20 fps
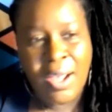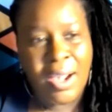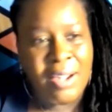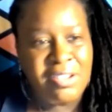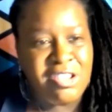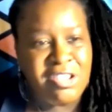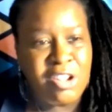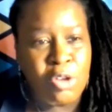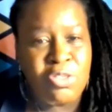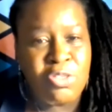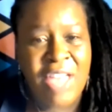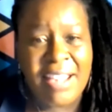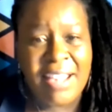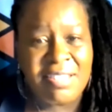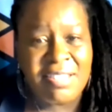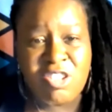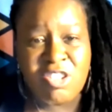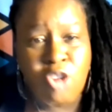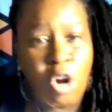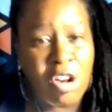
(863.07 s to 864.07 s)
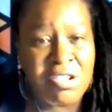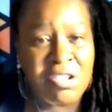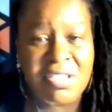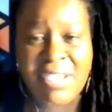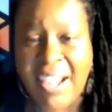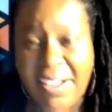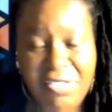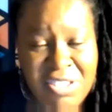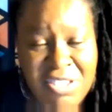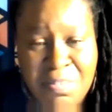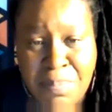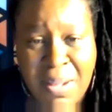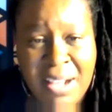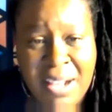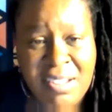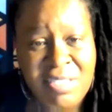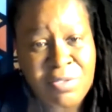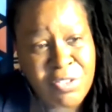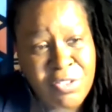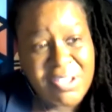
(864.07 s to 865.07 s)
And so that's not a safe
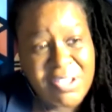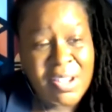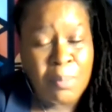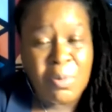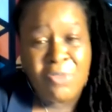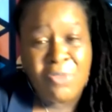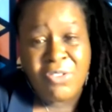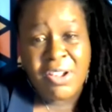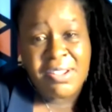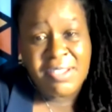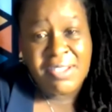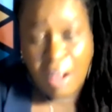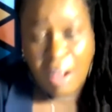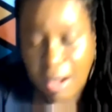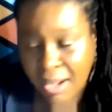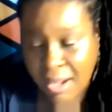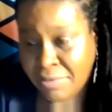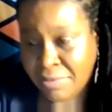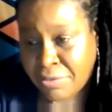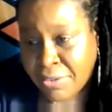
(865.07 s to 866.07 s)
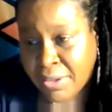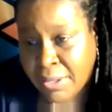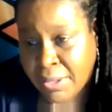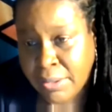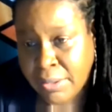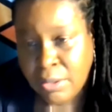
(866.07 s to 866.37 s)
space for some of us either.